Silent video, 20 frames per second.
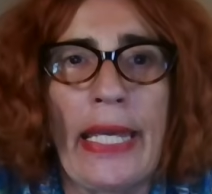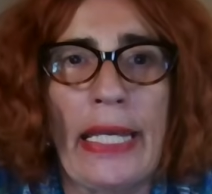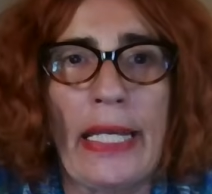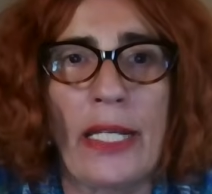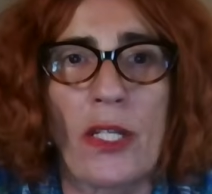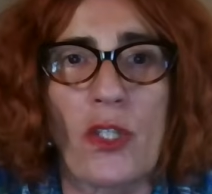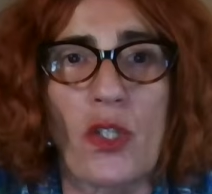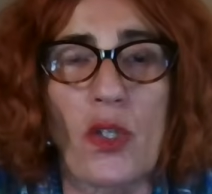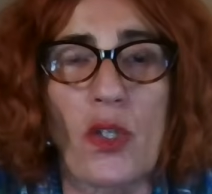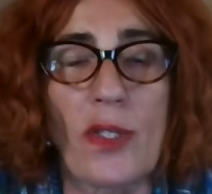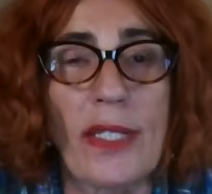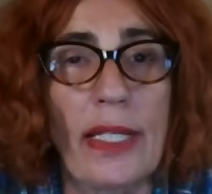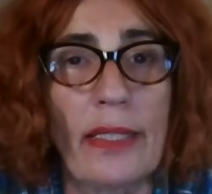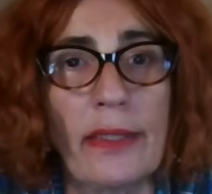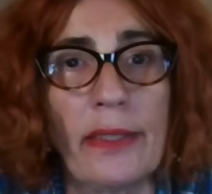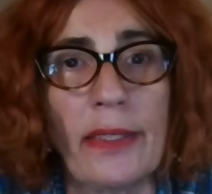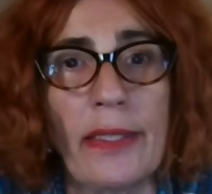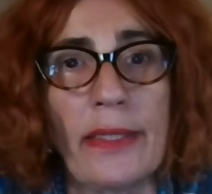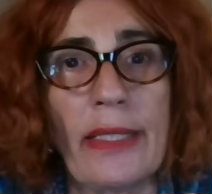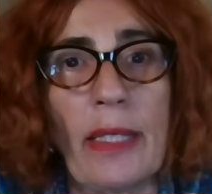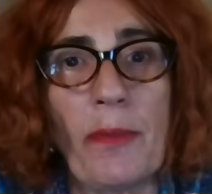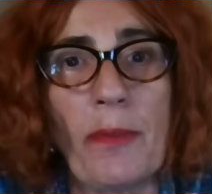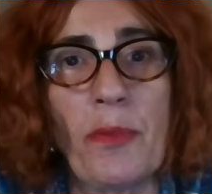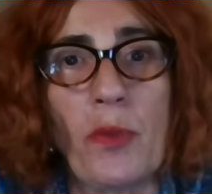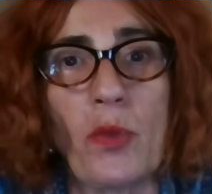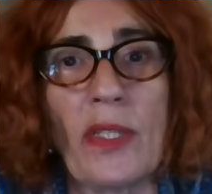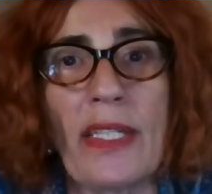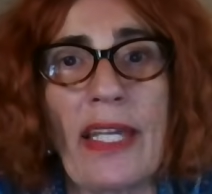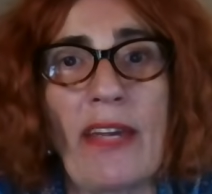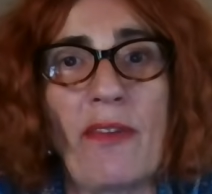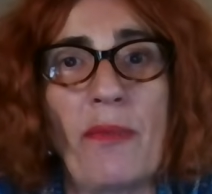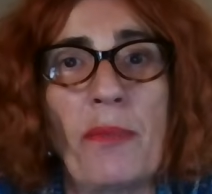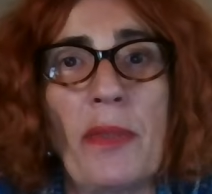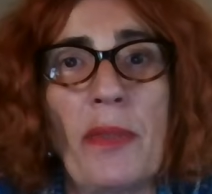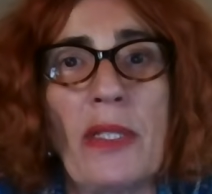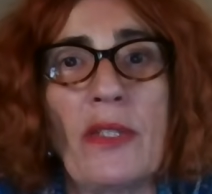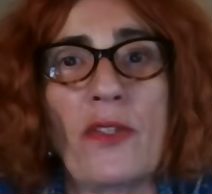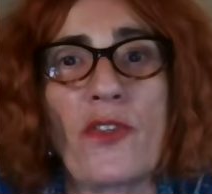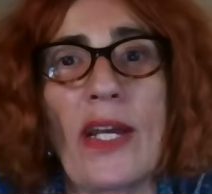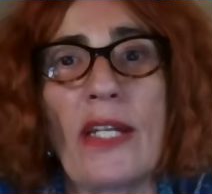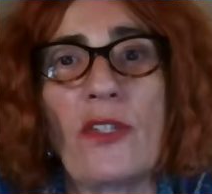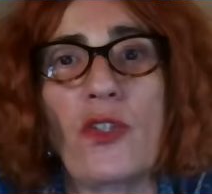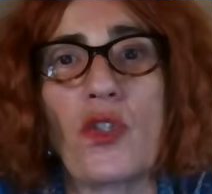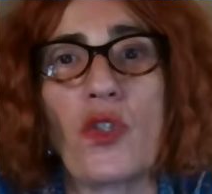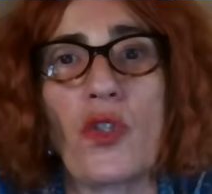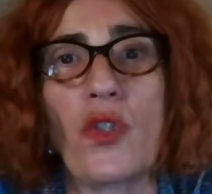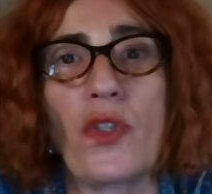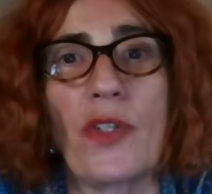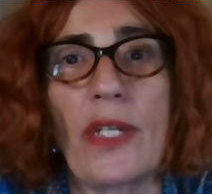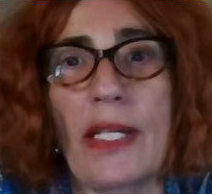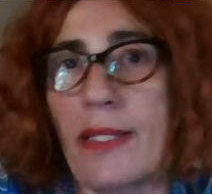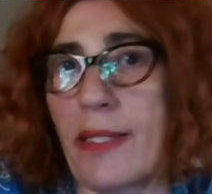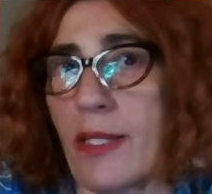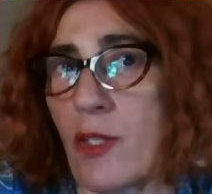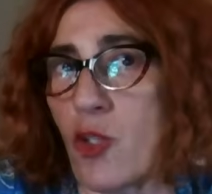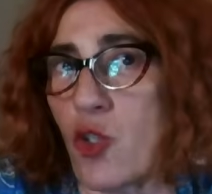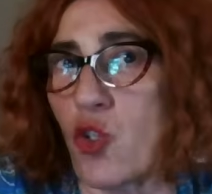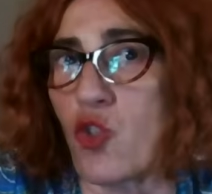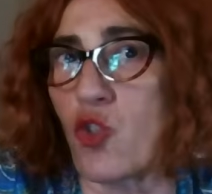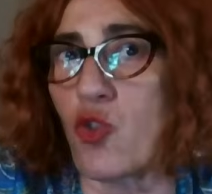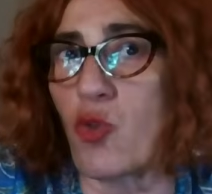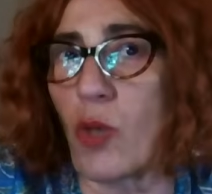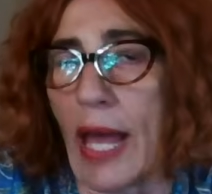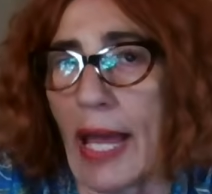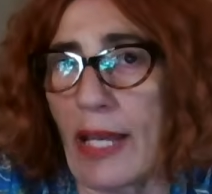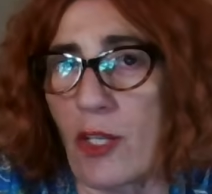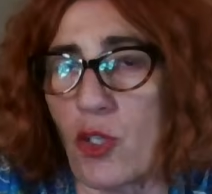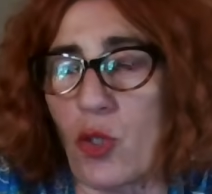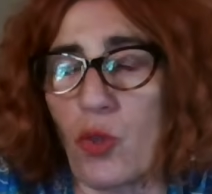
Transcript: So Saturn and Neptune have been retrograde since July.